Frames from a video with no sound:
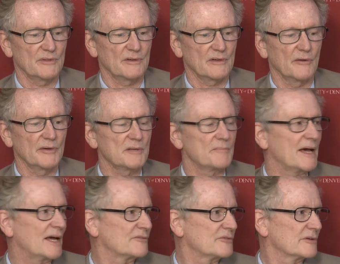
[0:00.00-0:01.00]
They're going to
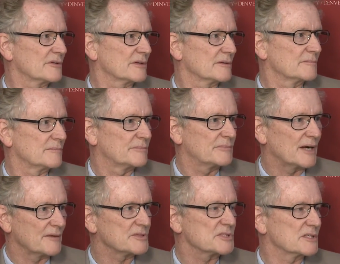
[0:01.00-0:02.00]
bat for the
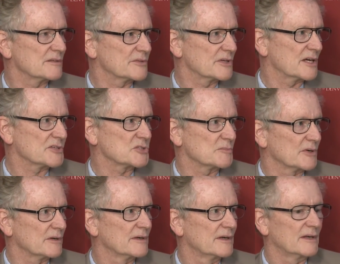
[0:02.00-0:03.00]
privacy of the customer,